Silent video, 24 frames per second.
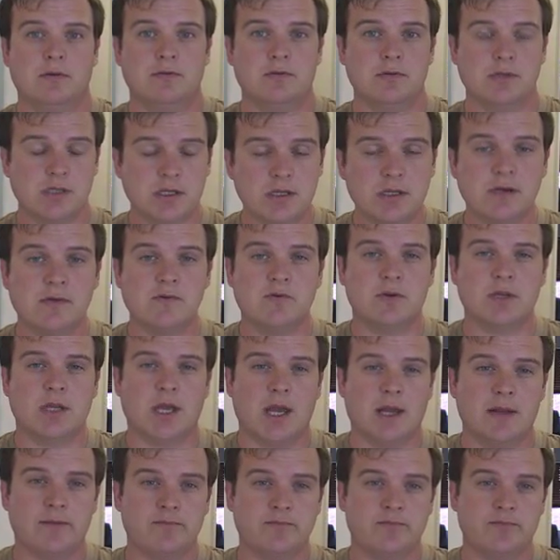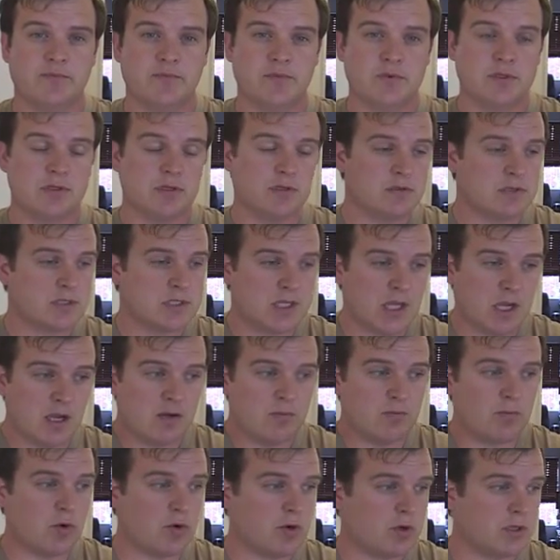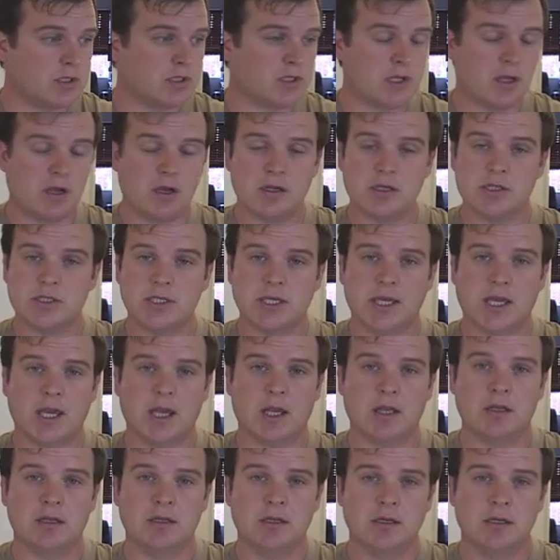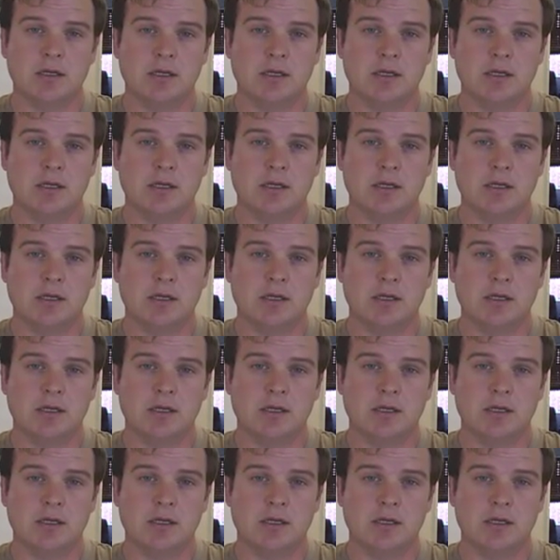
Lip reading: deliver that. So stay on board as long as you can,